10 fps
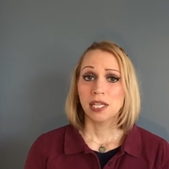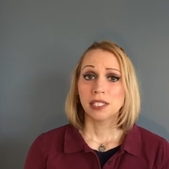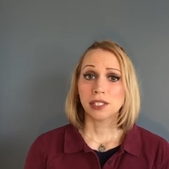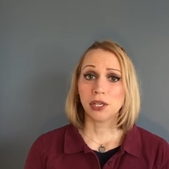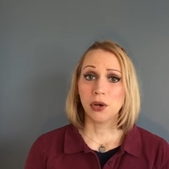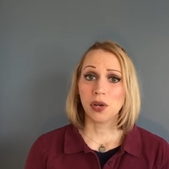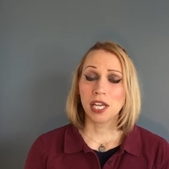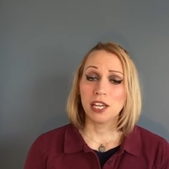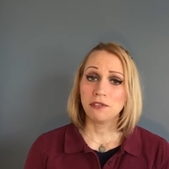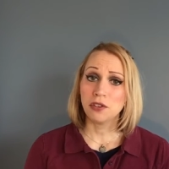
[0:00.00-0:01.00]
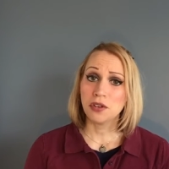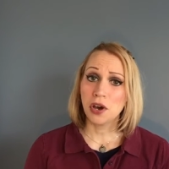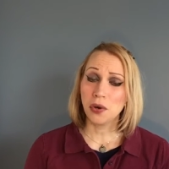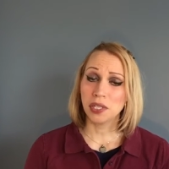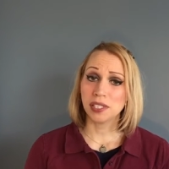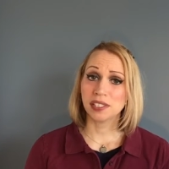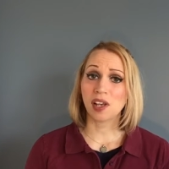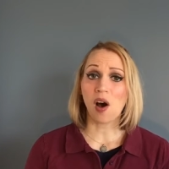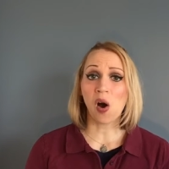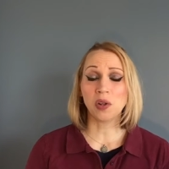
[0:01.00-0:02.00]
So if you notice
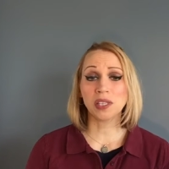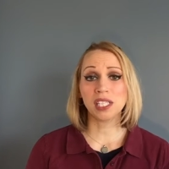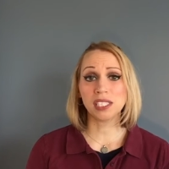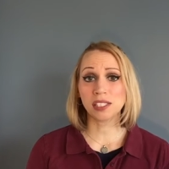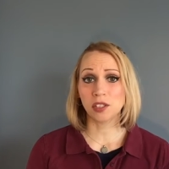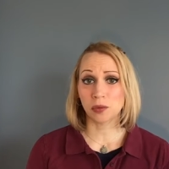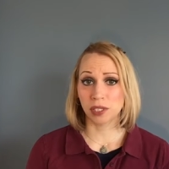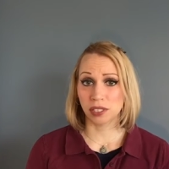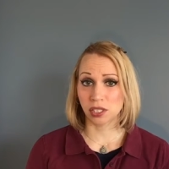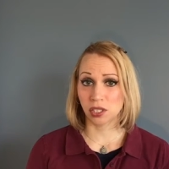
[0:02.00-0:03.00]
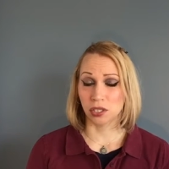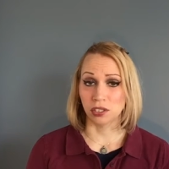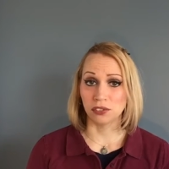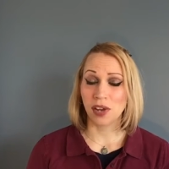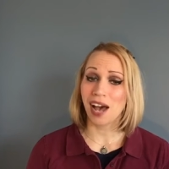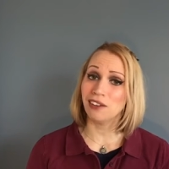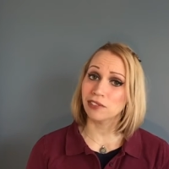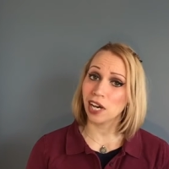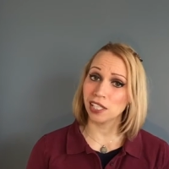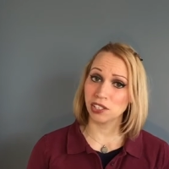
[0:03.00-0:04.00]
on this Lorenz curve, I've
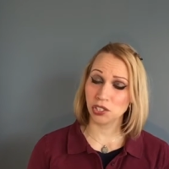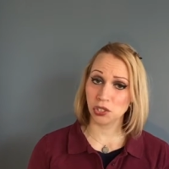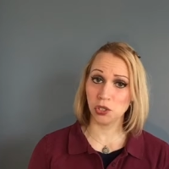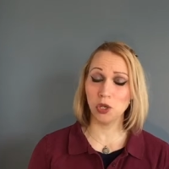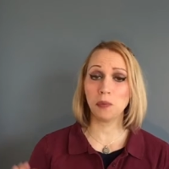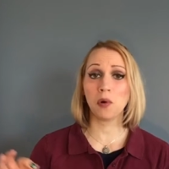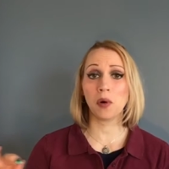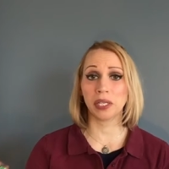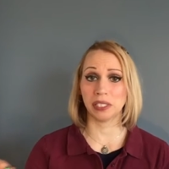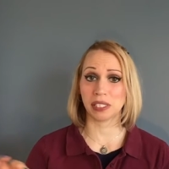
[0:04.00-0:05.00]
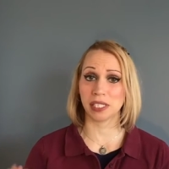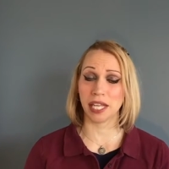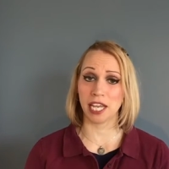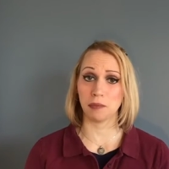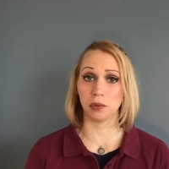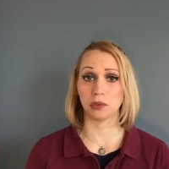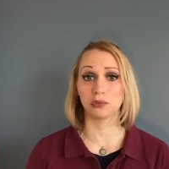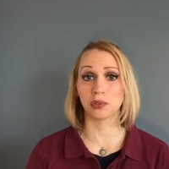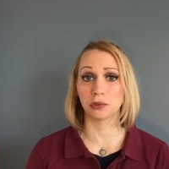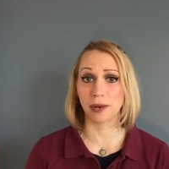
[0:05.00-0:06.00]
got 2 points labeled
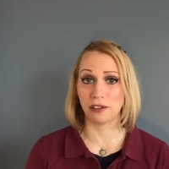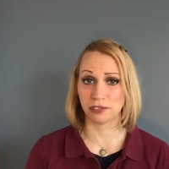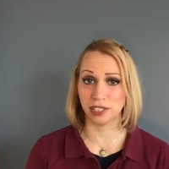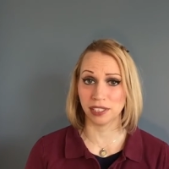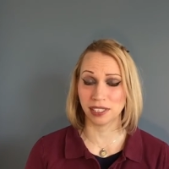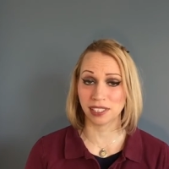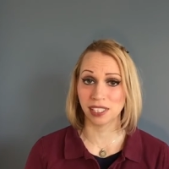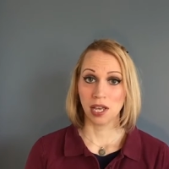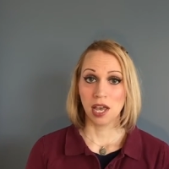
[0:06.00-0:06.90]
for reference.